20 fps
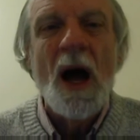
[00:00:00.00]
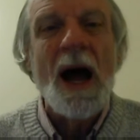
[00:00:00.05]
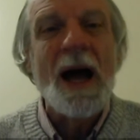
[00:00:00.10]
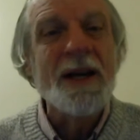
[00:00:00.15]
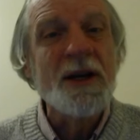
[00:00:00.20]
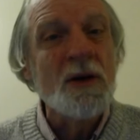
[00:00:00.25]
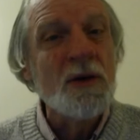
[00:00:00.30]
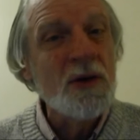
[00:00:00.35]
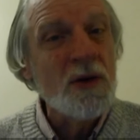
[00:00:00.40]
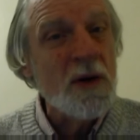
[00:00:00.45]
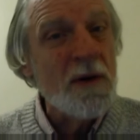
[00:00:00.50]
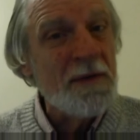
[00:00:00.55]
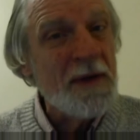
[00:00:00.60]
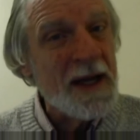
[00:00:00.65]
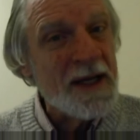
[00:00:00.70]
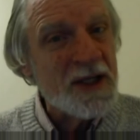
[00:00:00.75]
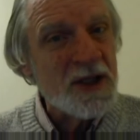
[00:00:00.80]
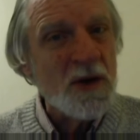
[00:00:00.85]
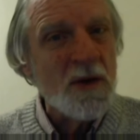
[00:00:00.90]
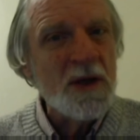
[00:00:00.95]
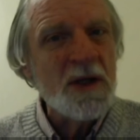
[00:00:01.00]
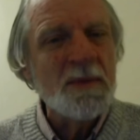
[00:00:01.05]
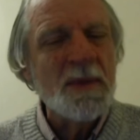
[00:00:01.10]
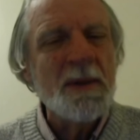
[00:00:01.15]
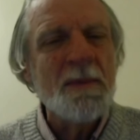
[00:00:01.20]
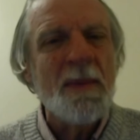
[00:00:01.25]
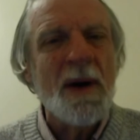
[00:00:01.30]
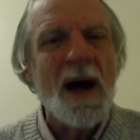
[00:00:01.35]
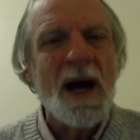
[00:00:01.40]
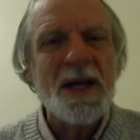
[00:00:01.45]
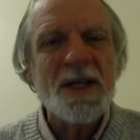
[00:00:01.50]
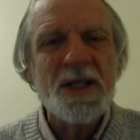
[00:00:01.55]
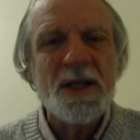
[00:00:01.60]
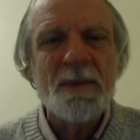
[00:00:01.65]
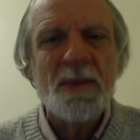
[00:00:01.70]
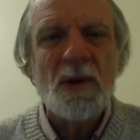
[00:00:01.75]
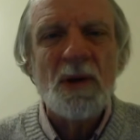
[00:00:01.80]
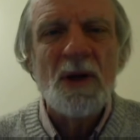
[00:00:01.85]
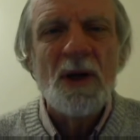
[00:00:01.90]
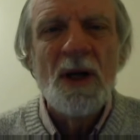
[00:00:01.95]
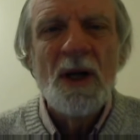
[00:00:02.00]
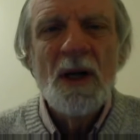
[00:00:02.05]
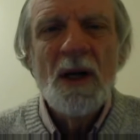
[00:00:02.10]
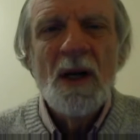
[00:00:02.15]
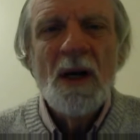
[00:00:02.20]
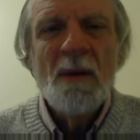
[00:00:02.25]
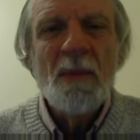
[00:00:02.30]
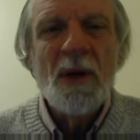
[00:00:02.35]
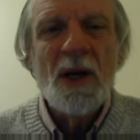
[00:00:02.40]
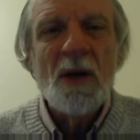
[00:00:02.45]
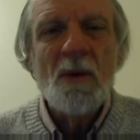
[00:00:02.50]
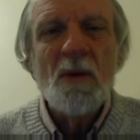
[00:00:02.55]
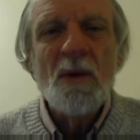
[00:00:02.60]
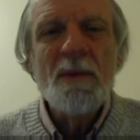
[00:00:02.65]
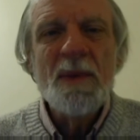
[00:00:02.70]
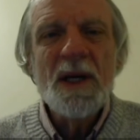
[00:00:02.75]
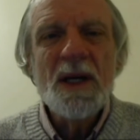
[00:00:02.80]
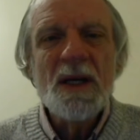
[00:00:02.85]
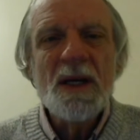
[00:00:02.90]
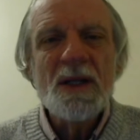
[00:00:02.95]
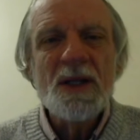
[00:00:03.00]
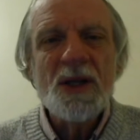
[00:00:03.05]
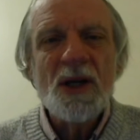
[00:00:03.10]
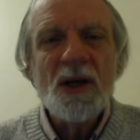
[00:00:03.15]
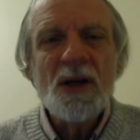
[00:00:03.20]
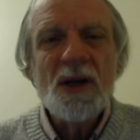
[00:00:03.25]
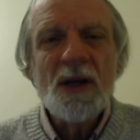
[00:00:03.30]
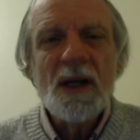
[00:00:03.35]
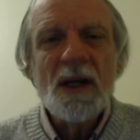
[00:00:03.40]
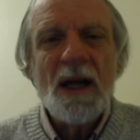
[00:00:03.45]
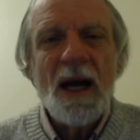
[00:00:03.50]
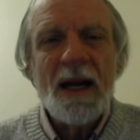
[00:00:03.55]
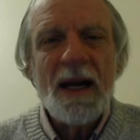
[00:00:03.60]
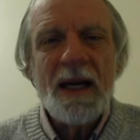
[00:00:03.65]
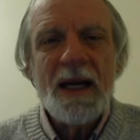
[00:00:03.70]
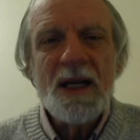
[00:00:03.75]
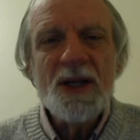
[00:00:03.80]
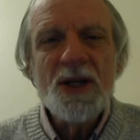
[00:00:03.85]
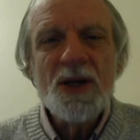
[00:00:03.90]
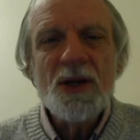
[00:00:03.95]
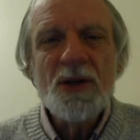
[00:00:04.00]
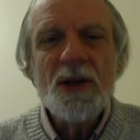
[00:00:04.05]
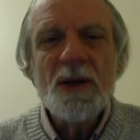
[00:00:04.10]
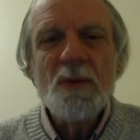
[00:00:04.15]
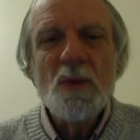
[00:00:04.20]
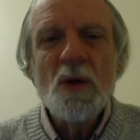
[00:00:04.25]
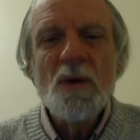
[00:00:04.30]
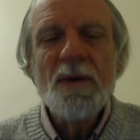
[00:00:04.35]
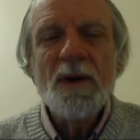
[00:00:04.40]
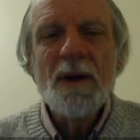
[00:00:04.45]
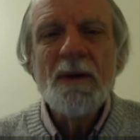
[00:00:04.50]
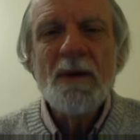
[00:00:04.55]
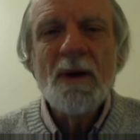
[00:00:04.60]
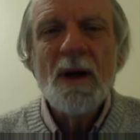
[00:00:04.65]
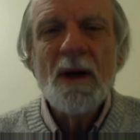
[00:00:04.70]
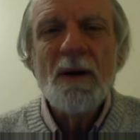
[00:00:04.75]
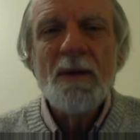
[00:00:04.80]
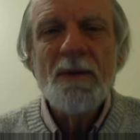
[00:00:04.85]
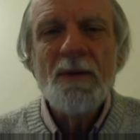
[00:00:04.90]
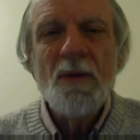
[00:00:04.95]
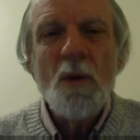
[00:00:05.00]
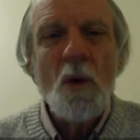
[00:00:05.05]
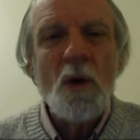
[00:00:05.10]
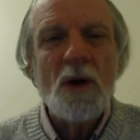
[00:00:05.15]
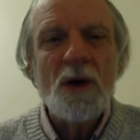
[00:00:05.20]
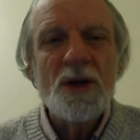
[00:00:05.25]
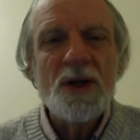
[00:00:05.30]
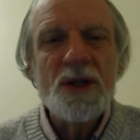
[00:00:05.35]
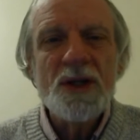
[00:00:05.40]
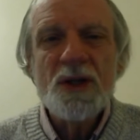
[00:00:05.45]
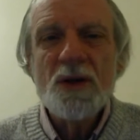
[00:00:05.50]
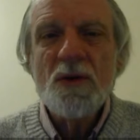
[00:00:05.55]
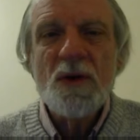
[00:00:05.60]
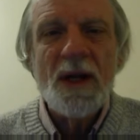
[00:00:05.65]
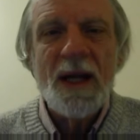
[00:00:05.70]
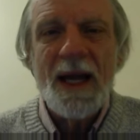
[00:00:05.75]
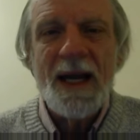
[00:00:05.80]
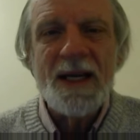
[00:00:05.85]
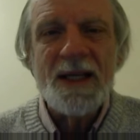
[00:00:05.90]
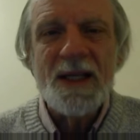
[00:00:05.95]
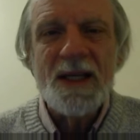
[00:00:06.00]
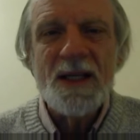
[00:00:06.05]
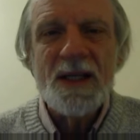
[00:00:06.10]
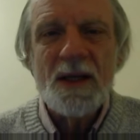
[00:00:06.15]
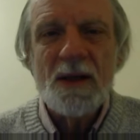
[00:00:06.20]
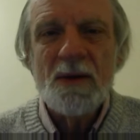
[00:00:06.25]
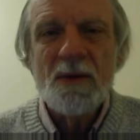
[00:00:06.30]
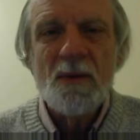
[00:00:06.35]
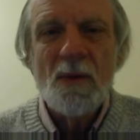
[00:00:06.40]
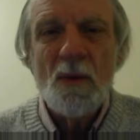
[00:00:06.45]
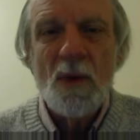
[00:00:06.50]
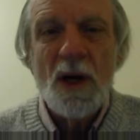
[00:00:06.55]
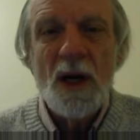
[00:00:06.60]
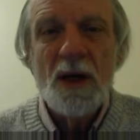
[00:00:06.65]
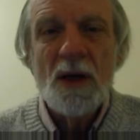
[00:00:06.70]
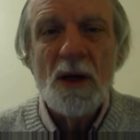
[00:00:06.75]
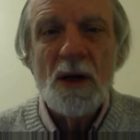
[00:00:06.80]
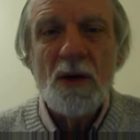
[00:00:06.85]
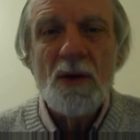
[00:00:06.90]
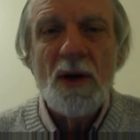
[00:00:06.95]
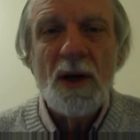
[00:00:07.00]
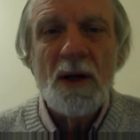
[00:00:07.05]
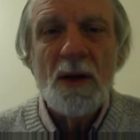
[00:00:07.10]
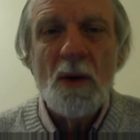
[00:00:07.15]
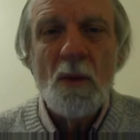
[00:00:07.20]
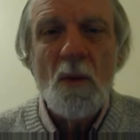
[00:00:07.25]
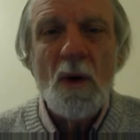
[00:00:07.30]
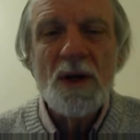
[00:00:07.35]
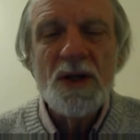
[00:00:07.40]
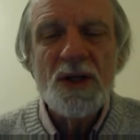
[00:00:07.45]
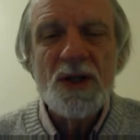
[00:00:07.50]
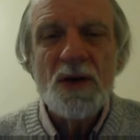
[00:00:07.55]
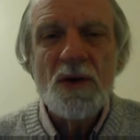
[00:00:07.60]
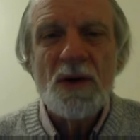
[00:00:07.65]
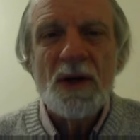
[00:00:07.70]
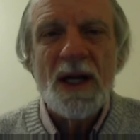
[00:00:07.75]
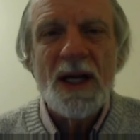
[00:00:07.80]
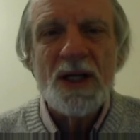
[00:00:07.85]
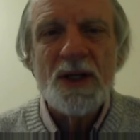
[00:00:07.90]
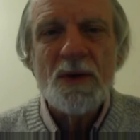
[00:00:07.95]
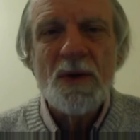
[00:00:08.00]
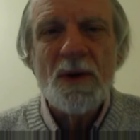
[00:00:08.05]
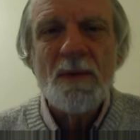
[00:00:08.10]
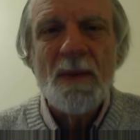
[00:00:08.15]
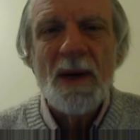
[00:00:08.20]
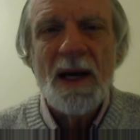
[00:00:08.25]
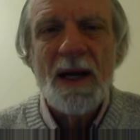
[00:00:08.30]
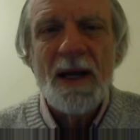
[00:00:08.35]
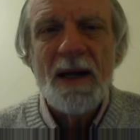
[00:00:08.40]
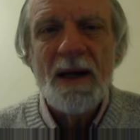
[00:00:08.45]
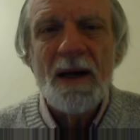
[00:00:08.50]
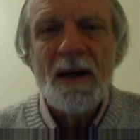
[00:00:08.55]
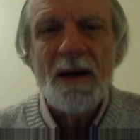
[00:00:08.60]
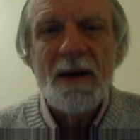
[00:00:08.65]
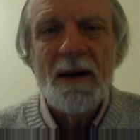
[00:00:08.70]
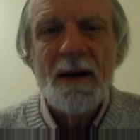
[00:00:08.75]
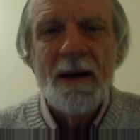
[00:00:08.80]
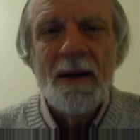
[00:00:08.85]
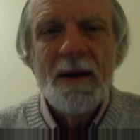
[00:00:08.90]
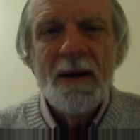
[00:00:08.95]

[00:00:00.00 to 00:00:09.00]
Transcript: I don't know if that's going to be possible, but it would be certainly a lot easier than moving uh, four suitcases, or including the one suitcase with my uh,